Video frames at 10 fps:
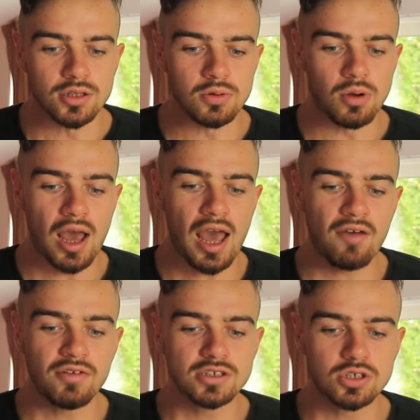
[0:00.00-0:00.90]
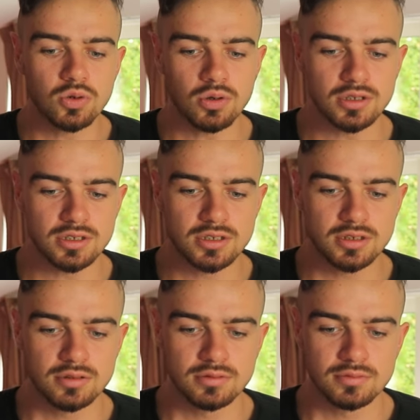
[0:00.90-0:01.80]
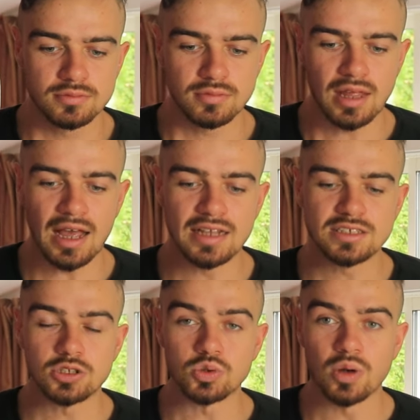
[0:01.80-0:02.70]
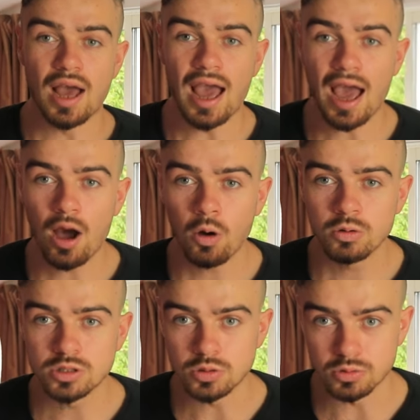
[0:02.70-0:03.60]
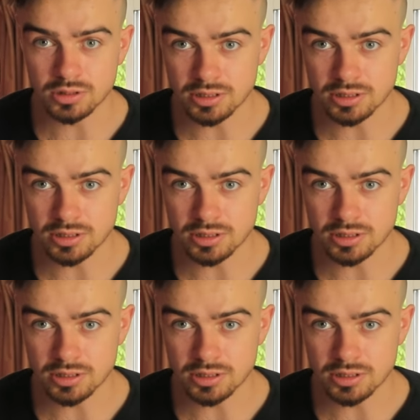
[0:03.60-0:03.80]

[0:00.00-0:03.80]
you have a choice as to how to